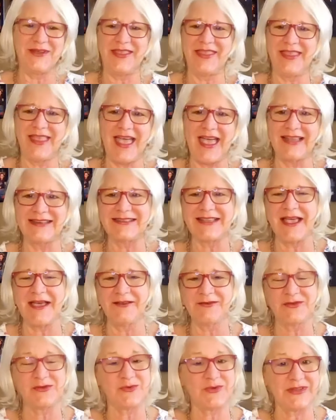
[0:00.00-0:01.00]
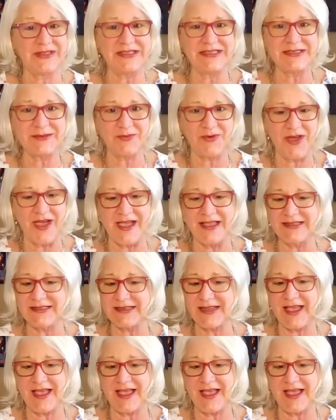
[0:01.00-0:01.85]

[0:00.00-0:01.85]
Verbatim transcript: with that. I was really surprised.